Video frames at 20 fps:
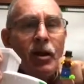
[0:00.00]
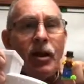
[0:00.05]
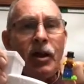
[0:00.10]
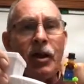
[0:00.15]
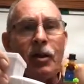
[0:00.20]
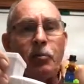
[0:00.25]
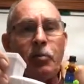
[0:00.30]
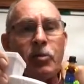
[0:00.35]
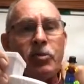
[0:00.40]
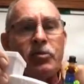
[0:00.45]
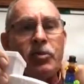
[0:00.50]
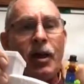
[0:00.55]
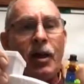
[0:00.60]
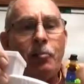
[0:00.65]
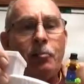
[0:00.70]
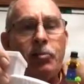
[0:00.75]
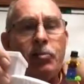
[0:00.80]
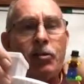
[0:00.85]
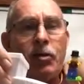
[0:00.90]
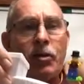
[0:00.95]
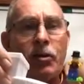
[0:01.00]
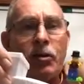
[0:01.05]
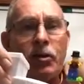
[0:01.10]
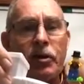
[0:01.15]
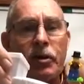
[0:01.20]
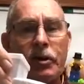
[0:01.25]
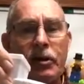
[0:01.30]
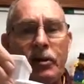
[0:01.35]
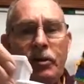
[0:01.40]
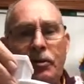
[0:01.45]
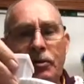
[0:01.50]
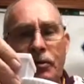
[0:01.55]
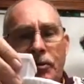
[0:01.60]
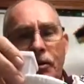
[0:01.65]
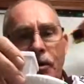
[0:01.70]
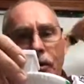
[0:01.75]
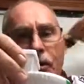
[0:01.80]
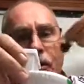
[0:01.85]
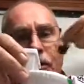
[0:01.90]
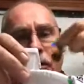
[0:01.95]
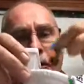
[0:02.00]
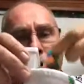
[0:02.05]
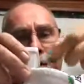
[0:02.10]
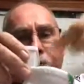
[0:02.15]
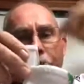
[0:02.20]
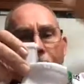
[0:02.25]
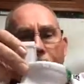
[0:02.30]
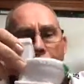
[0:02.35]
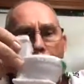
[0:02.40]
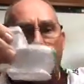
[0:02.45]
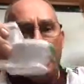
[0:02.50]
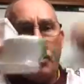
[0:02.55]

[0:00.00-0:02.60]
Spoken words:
It was absolutely crap.